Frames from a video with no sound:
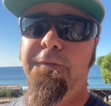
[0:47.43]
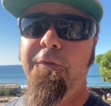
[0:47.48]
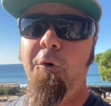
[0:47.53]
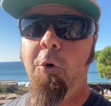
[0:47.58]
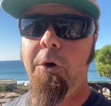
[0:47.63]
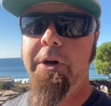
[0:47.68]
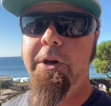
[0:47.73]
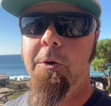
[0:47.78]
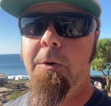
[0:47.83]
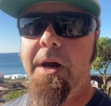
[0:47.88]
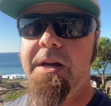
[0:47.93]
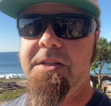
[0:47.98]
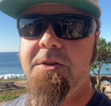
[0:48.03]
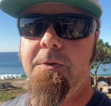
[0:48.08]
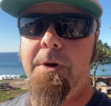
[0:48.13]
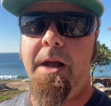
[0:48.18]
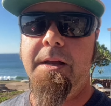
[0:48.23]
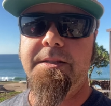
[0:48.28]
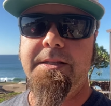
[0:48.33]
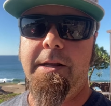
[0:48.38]
40
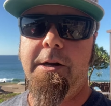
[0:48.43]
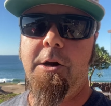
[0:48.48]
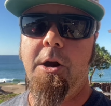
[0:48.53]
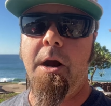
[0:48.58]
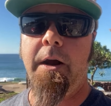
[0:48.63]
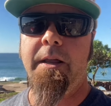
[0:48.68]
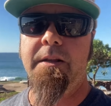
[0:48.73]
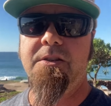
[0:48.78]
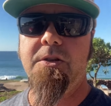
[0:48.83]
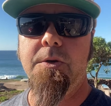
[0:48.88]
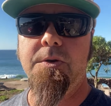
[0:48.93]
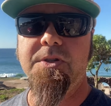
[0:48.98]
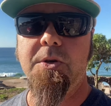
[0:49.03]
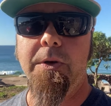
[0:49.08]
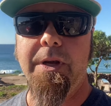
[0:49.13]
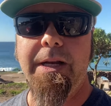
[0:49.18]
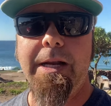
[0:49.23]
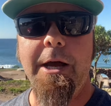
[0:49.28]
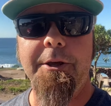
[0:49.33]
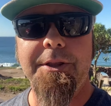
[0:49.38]
restaurants that are on it too. So
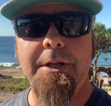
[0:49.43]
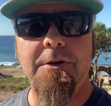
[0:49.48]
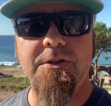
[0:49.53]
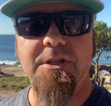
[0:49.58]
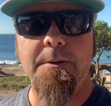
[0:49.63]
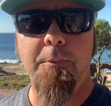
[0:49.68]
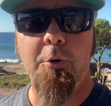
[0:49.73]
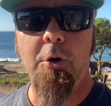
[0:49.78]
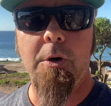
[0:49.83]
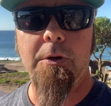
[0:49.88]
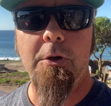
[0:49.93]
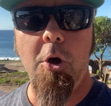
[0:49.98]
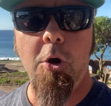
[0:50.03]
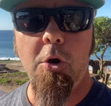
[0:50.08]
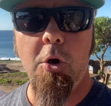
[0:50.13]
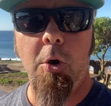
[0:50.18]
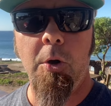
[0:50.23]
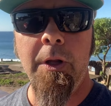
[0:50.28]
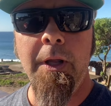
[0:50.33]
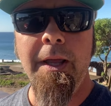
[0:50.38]
get out there, support
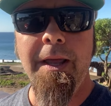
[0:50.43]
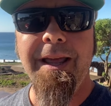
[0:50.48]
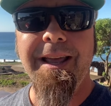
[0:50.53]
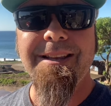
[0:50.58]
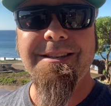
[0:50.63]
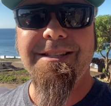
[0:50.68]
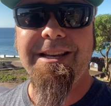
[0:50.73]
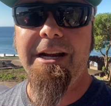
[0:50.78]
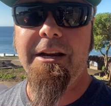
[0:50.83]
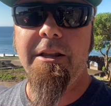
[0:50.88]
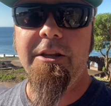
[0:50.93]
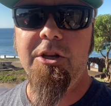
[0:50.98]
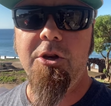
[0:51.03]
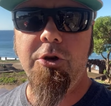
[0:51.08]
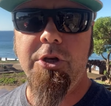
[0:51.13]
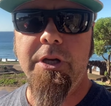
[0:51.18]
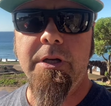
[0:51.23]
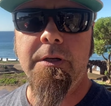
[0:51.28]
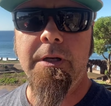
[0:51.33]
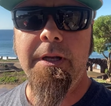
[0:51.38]
local. State of the
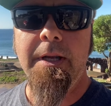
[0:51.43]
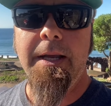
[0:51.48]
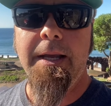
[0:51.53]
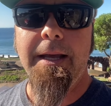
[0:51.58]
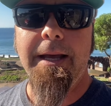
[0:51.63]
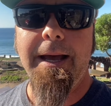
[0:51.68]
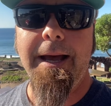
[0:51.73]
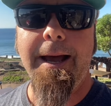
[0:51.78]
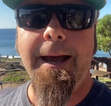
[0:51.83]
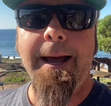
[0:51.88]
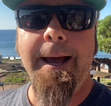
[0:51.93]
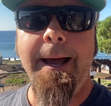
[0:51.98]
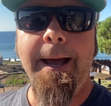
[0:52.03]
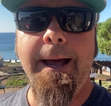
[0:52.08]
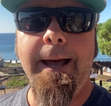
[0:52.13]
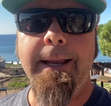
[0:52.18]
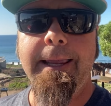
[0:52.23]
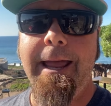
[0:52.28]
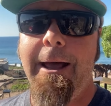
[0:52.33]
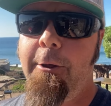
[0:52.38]
Union,
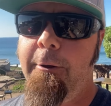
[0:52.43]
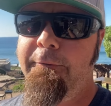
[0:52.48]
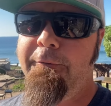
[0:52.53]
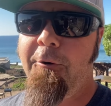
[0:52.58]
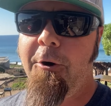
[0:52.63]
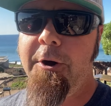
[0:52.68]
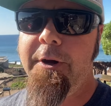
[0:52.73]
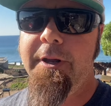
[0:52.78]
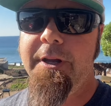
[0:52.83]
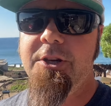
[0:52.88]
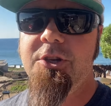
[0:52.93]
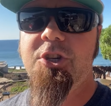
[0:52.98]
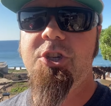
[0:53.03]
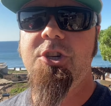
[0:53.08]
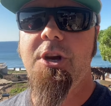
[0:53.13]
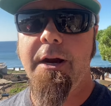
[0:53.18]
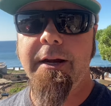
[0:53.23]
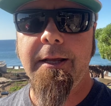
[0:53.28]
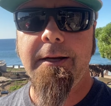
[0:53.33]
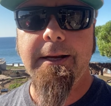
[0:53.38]
uh, California is
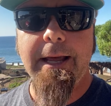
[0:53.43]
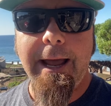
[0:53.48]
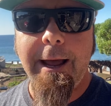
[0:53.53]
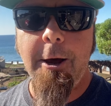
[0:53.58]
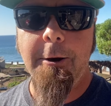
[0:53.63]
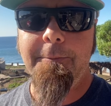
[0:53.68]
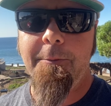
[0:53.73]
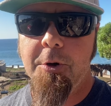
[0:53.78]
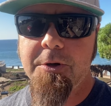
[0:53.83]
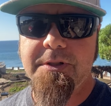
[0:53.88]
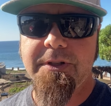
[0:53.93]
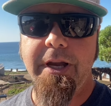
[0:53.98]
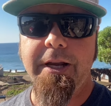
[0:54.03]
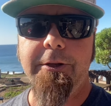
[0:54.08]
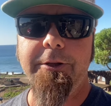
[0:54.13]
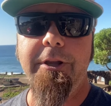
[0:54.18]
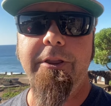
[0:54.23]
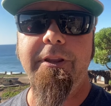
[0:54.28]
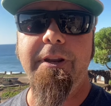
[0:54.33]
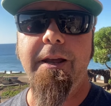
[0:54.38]
shutting down most
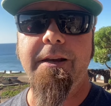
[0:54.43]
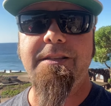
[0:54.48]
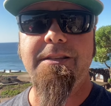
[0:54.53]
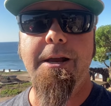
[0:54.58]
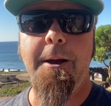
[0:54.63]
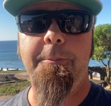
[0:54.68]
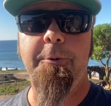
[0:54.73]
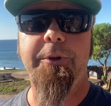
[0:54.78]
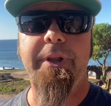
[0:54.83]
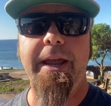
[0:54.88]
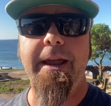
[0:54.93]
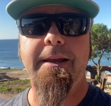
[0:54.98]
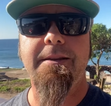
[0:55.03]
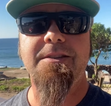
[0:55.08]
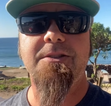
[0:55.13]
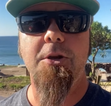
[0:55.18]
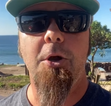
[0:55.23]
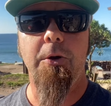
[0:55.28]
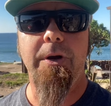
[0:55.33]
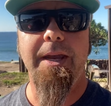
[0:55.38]
likely in the next couple
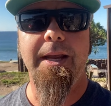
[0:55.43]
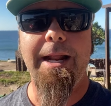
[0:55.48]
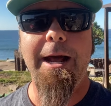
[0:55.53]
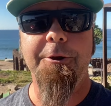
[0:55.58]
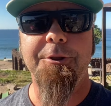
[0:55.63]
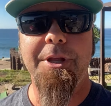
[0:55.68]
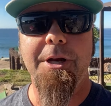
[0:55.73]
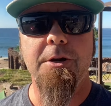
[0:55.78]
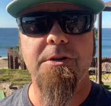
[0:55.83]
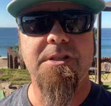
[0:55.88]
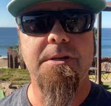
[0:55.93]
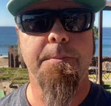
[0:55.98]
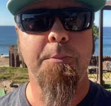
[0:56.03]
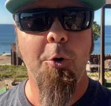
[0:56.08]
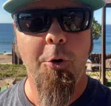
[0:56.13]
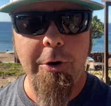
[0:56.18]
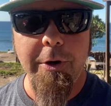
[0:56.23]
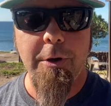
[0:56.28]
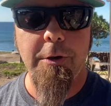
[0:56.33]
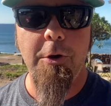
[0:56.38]
days. So get out there,
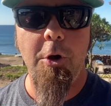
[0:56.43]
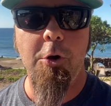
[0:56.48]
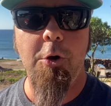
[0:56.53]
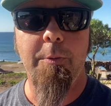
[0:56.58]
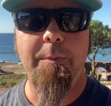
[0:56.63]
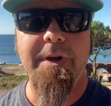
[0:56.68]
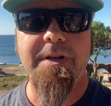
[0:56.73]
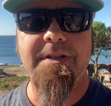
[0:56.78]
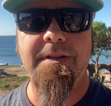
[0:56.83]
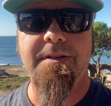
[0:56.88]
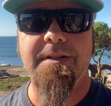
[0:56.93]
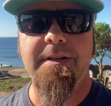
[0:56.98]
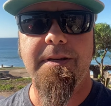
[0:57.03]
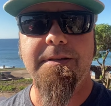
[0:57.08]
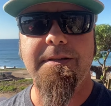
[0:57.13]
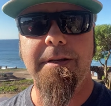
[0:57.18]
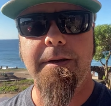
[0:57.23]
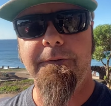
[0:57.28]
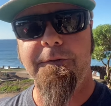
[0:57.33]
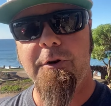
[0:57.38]
support your local
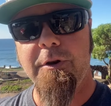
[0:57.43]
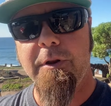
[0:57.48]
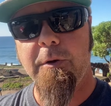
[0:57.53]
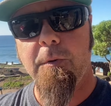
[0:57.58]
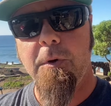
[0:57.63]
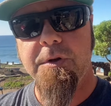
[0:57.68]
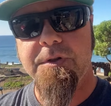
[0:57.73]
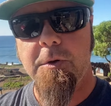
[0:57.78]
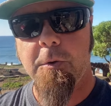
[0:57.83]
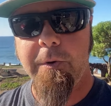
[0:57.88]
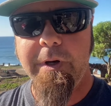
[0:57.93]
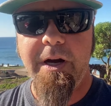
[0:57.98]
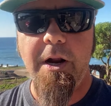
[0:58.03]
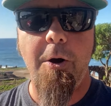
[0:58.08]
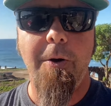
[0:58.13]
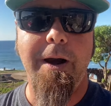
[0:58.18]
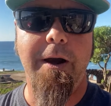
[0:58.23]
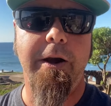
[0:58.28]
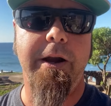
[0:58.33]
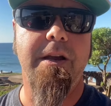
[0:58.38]
businesses. If you're in the
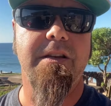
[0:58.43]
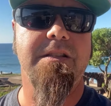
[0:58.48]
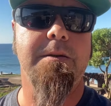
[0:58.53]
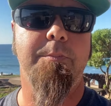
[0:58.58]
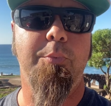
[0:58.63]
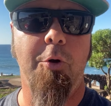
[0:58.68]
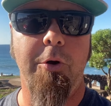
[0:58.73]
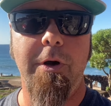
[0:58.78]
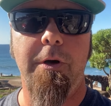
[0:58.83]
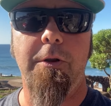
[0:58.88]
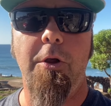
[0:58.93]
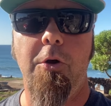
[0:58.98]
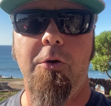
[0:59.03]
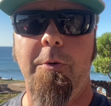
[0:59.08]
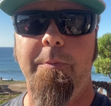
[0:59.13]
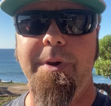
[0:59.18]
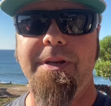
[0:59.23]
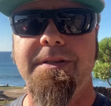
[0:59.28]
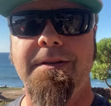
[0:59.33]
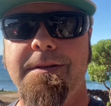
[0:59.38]
Rosarito area, support your
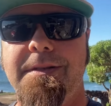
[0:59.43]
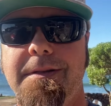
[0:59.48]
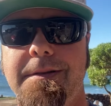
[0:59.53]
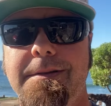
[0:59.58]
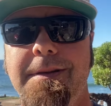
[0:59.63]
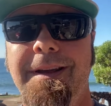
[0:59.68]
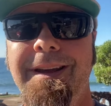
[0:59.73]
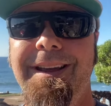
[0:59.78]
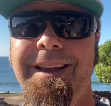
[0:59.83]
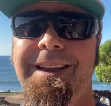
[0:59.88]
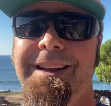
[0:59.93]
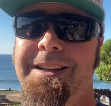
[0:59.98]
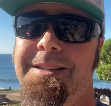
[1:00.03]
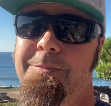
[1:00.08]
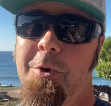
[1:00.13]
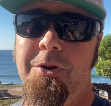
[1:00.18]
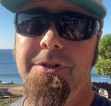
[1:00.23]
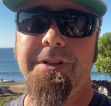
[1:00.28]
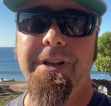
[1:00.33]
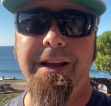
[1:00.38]
local businesses because
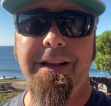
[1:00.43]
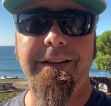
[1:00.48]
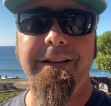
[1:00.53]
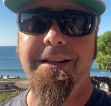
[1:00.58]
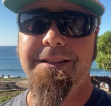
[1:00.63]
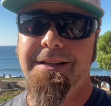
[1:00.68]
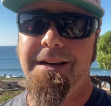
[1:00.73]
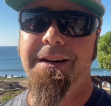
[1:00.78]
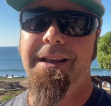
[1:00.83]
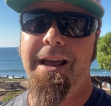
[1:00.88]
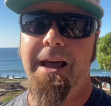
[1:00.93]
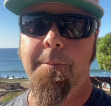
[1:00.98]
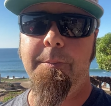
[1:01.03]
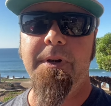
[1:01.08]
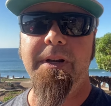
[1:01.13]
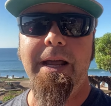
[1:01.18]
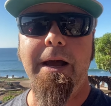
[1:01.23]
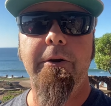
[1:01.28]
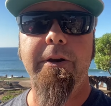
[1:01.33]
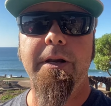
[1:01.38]
most likely it's going to
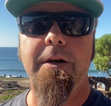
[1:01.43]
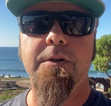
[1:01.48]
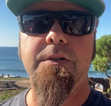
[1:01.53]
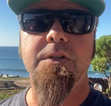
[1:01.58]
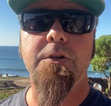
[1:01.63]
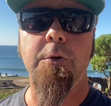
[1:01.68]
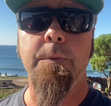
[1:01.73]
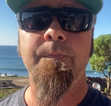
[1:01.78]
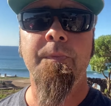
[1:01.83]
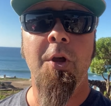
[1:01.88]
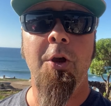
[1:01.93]
happen down here too.